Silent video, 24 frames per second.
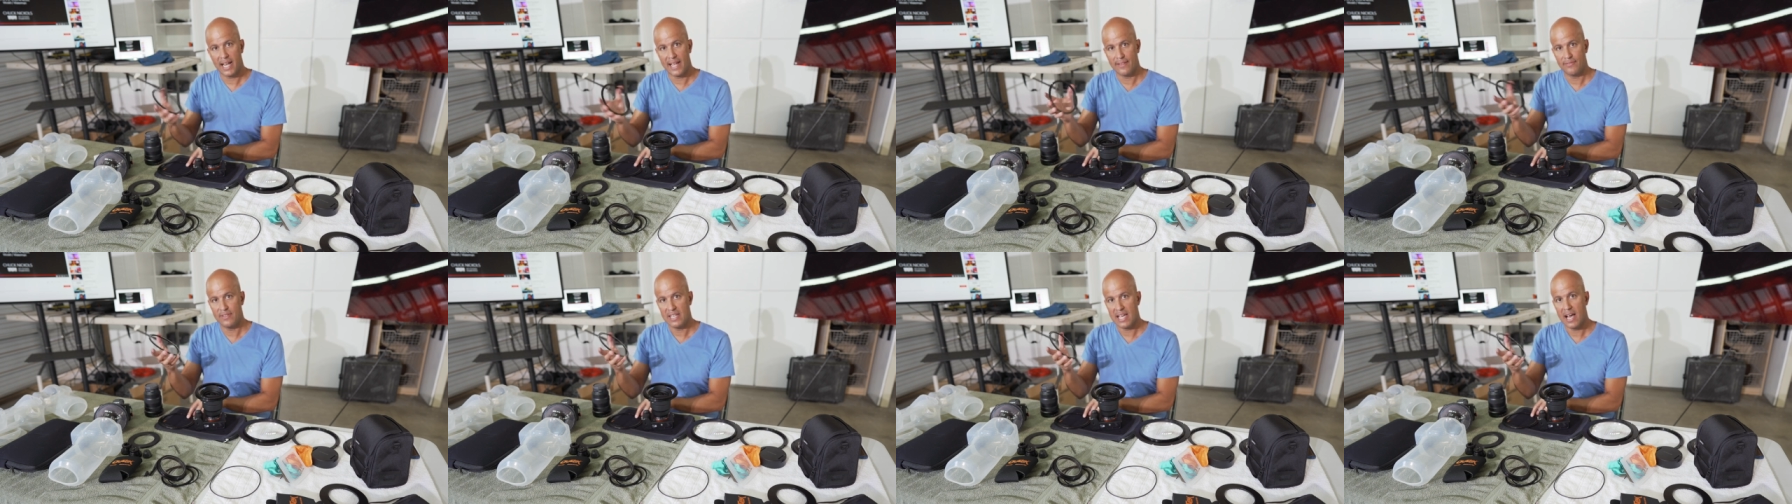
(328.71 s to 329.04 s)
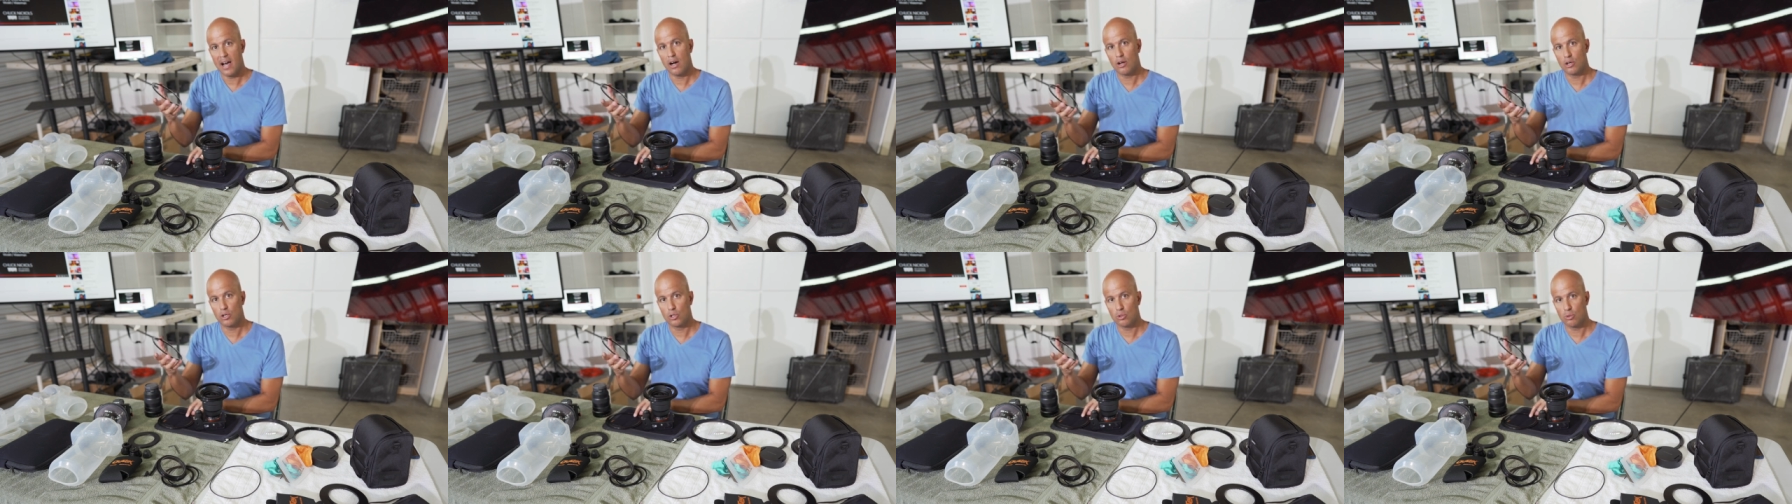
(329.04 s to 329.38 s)
and the
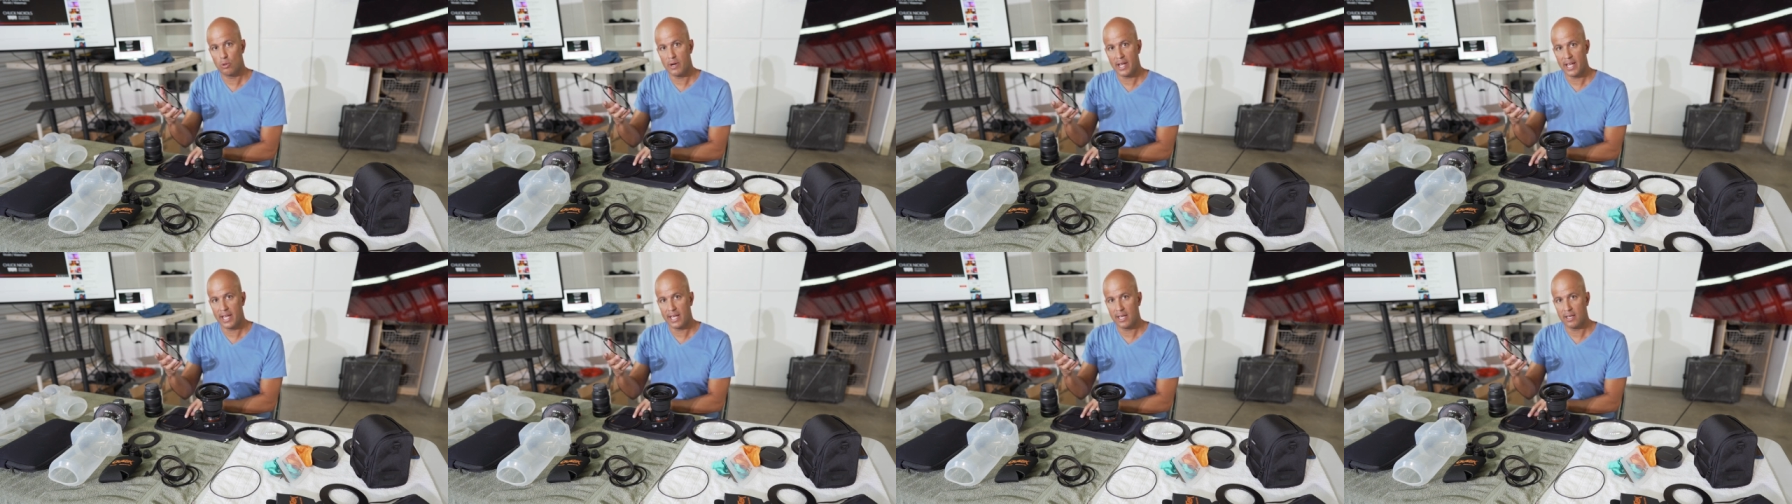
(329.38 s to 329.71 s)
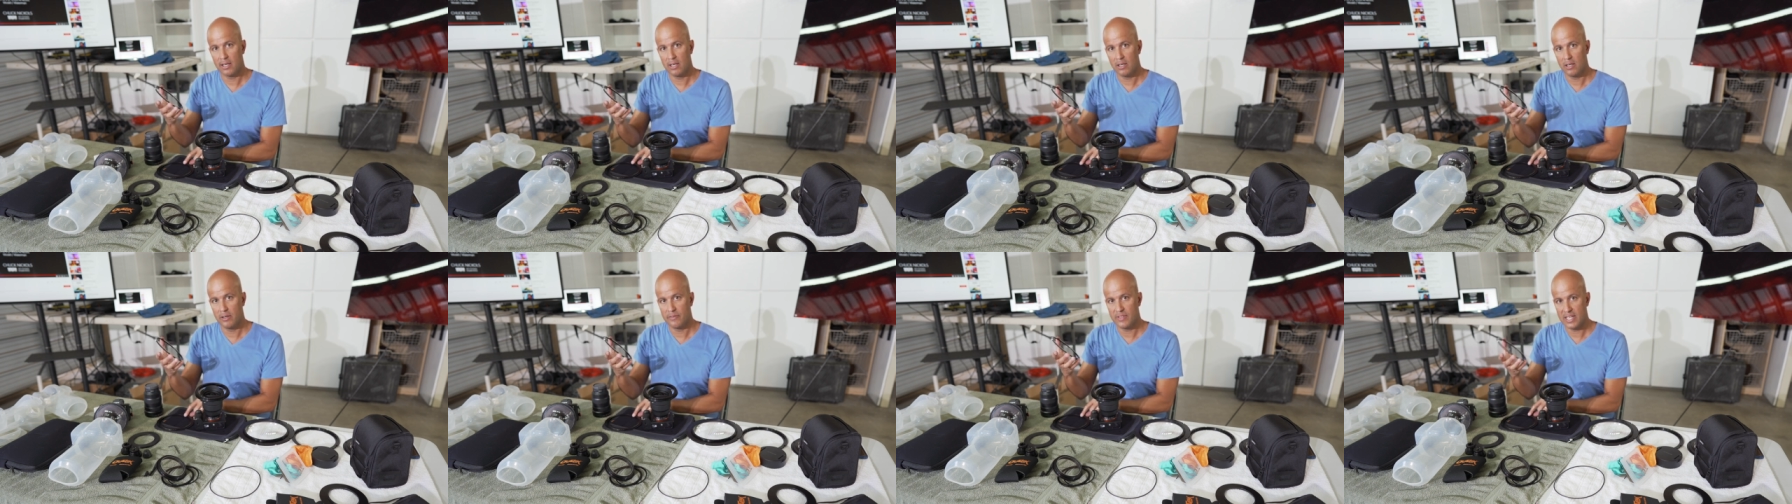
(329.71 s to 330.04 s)
outer
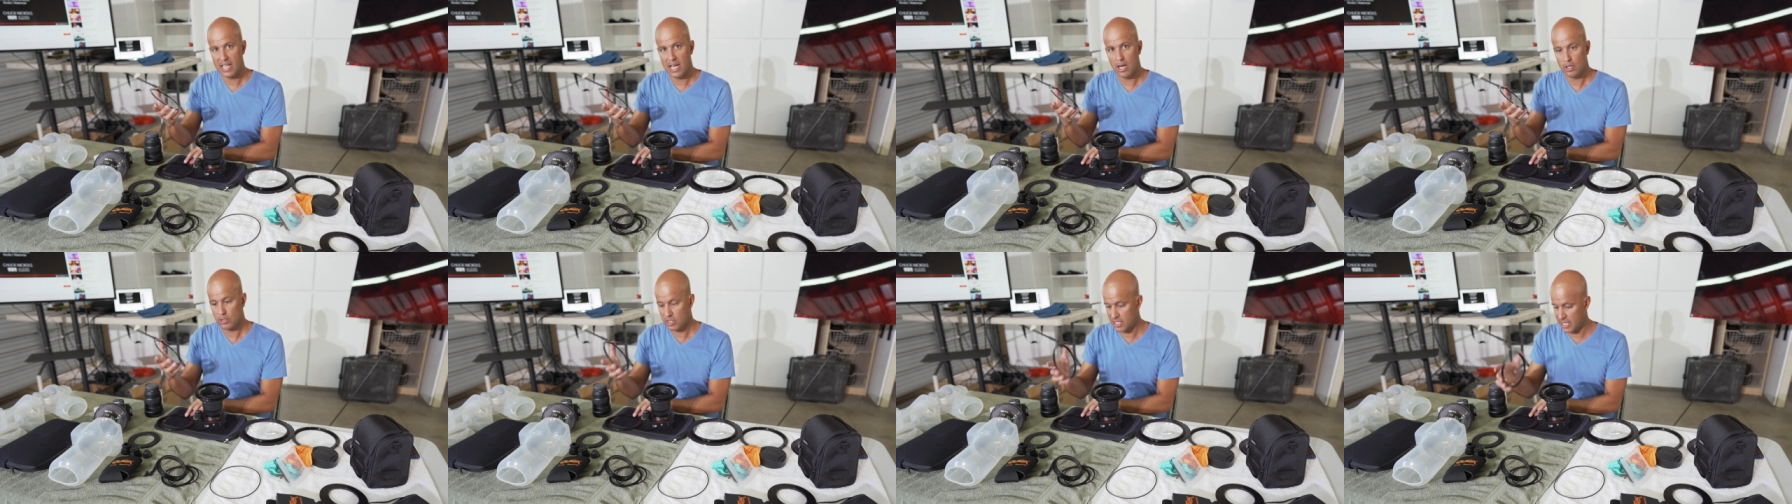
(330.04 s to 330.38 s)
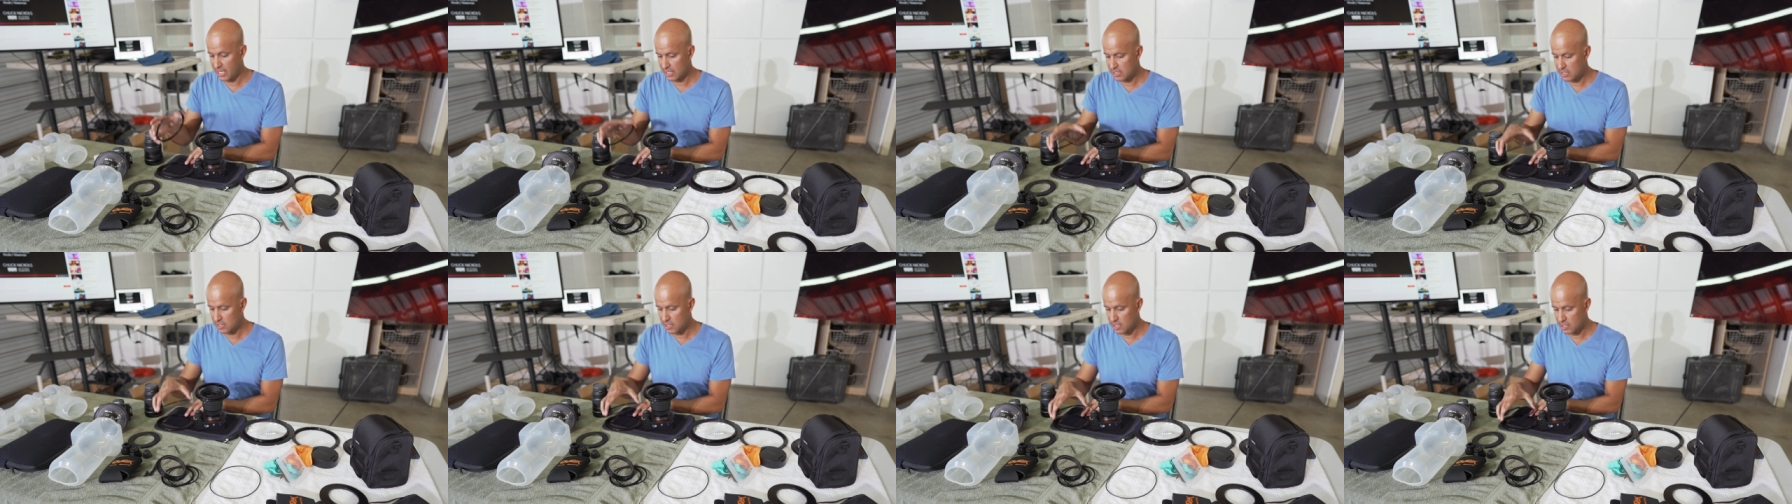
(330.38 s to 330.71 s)
ring of the
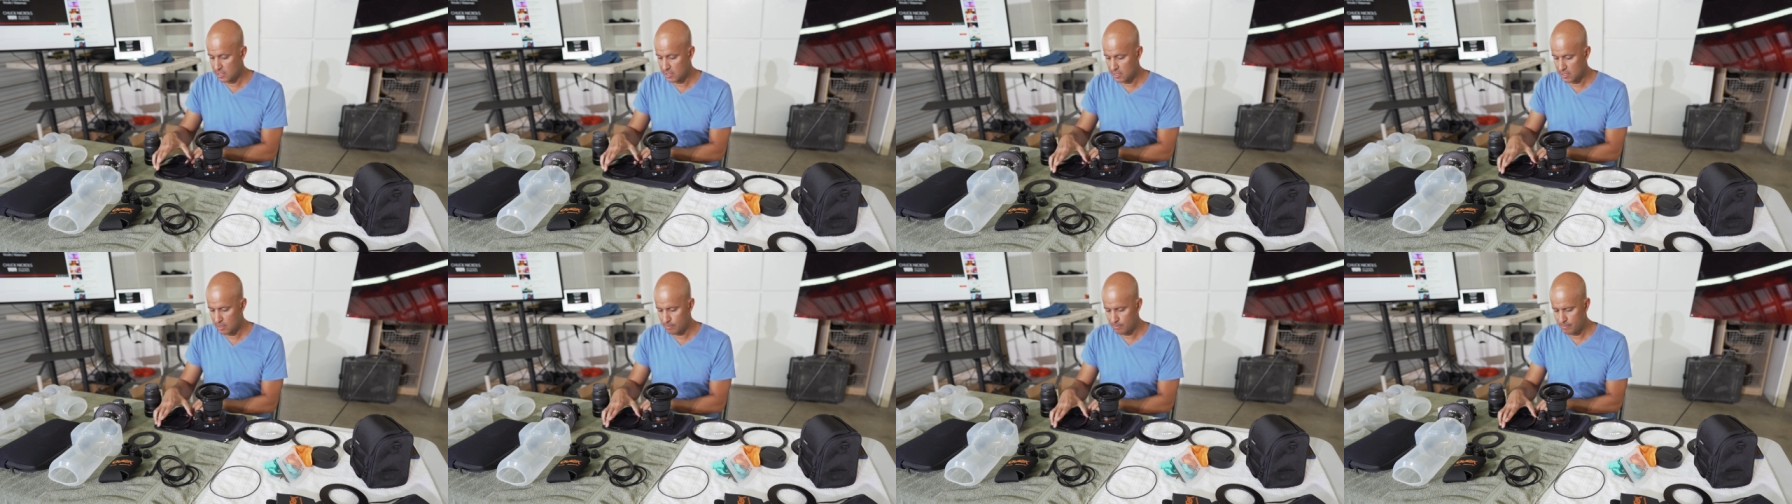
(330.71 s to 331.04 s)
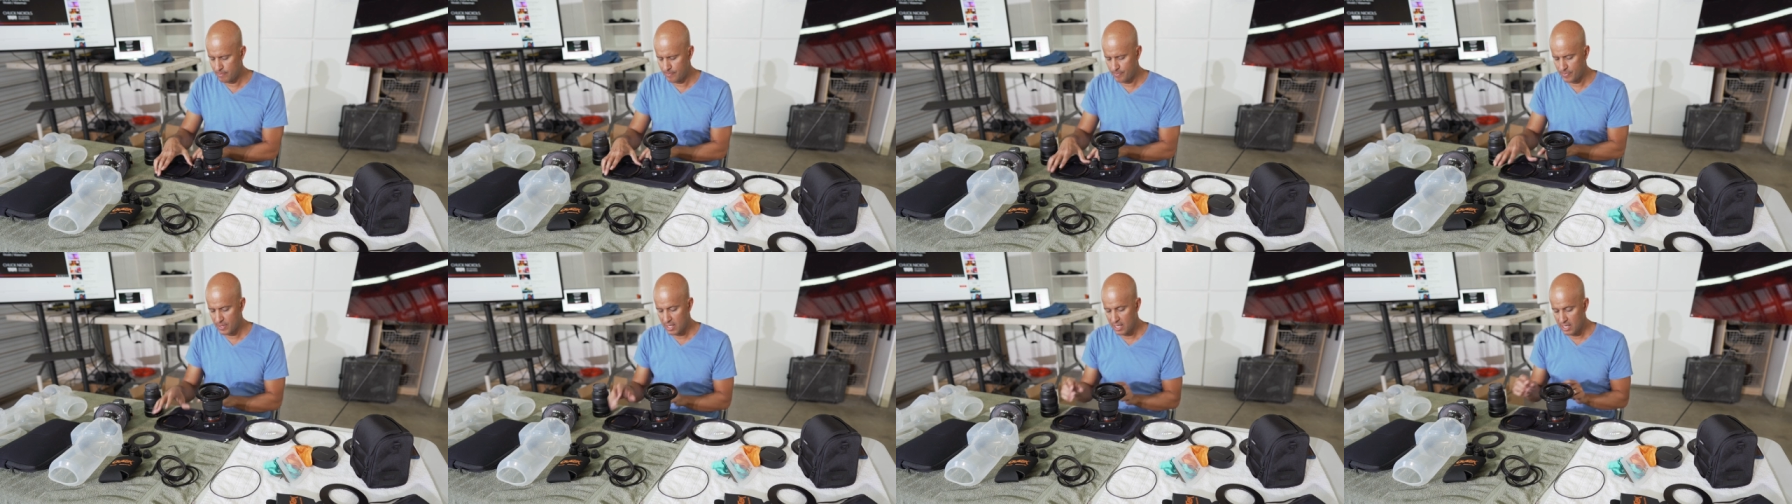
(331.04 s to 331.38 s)
Outex system.